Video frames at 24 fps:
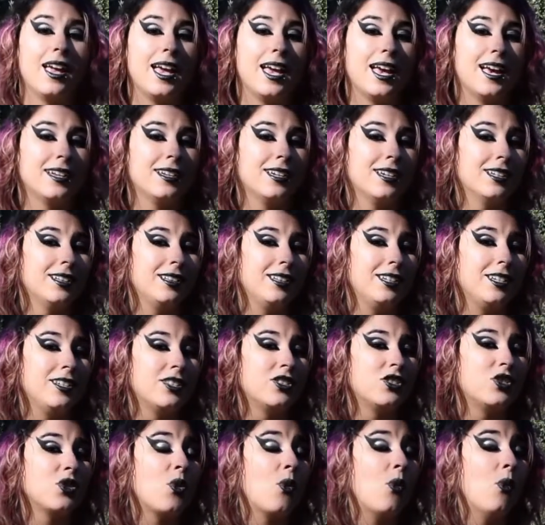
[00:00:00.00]
and at
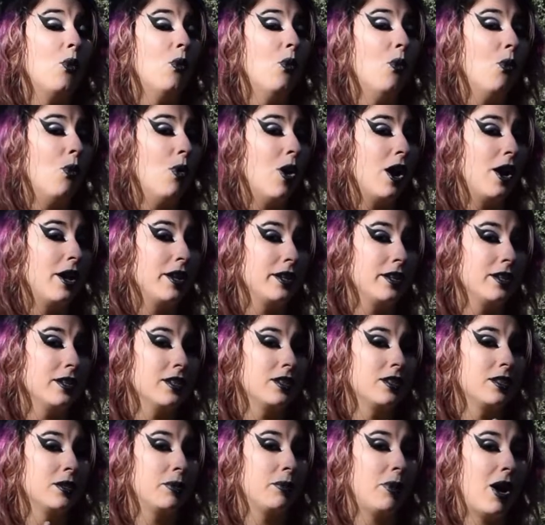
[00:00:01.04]
least one
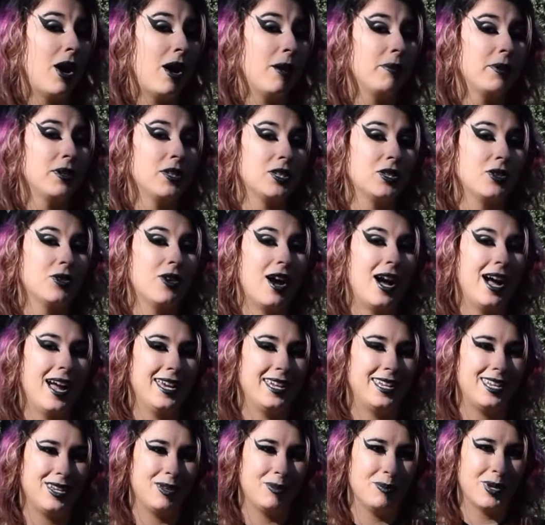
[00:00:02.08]
to pop into a
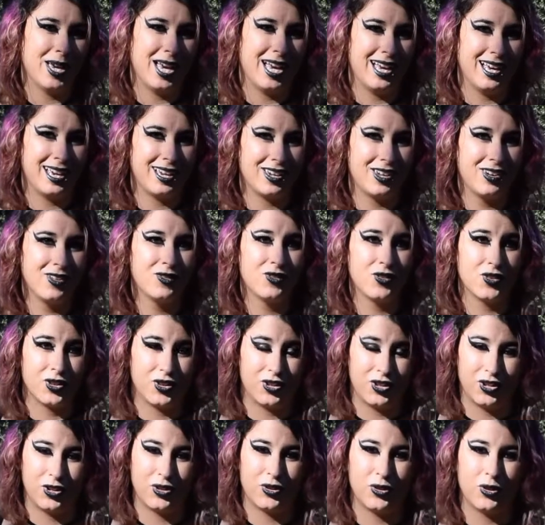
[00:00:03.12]
hiking bag for
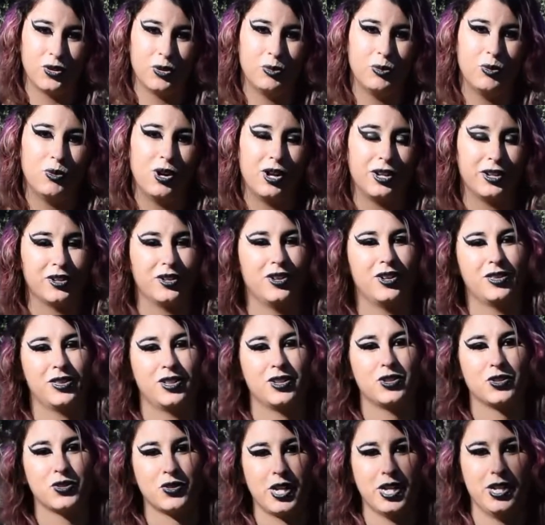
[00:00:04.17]
your group while you're on
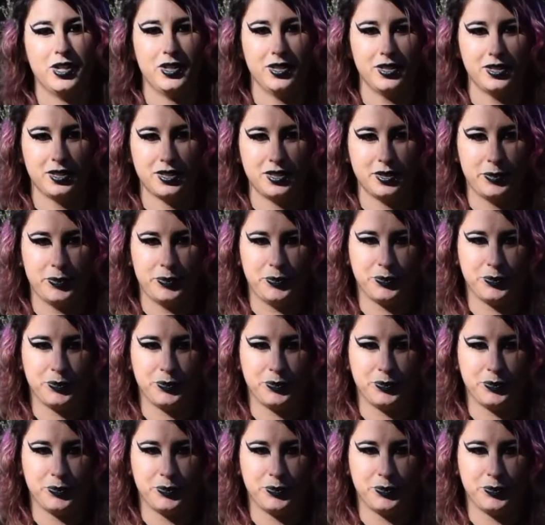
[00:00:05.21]
the trails.